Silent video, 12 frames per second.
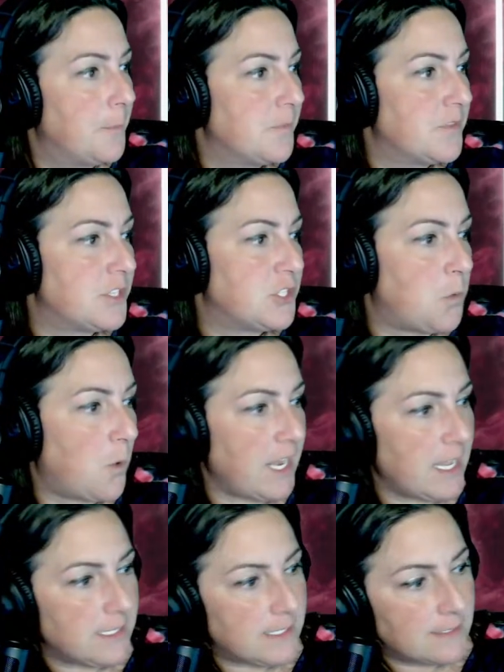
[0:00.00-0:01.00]
The
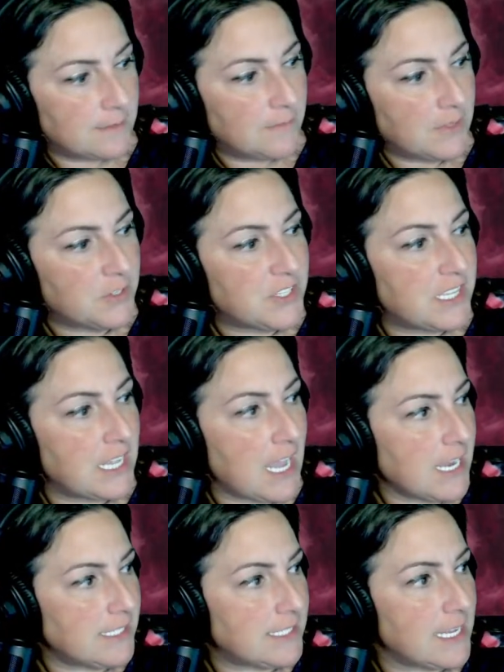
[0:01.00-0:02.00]
20s. There's
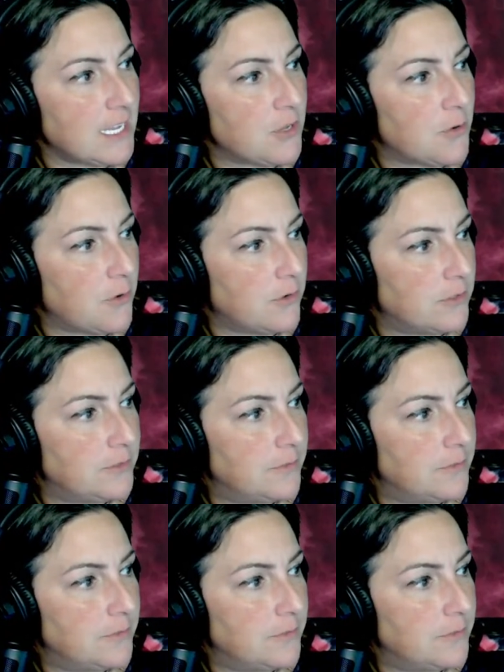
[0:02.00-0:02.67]
the 18-year-old.